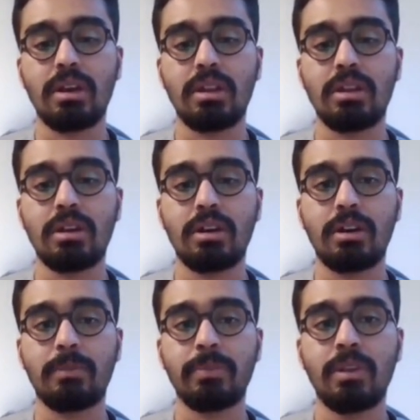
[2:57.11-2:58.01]
And
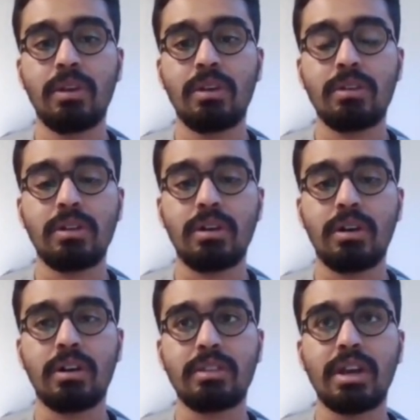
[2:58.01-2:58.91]
uh,
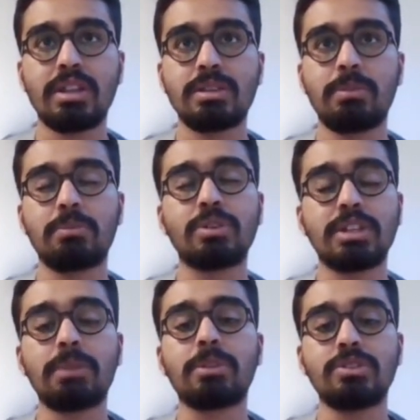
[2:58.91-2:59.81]
uh, that is a bit more
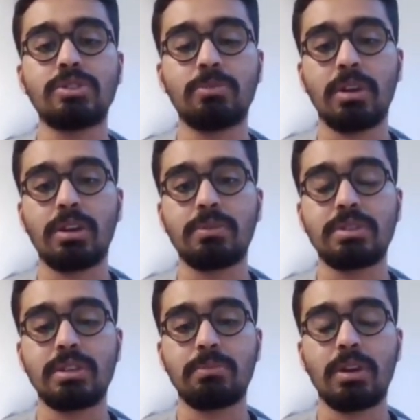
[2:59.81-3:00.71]
time consuming, I
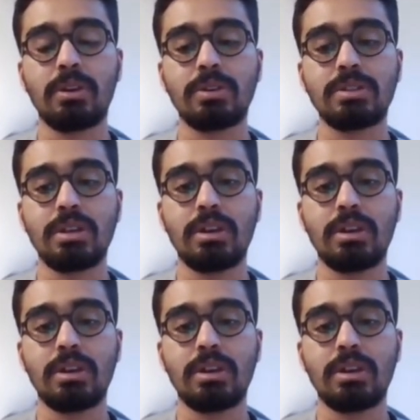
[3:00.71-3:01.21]
would say, because